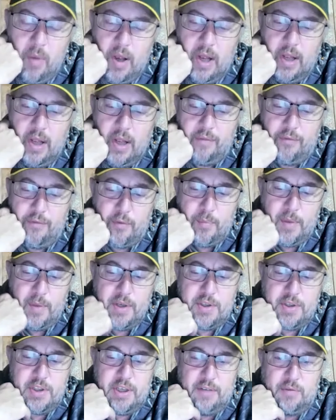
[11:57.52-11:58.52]

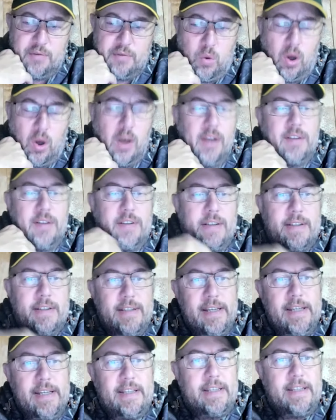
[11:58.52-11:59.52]
the Chiefs, Wallace
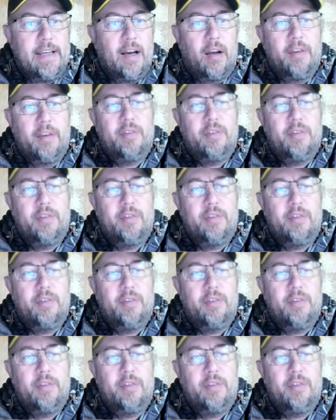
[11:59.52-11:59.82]
Satiti, I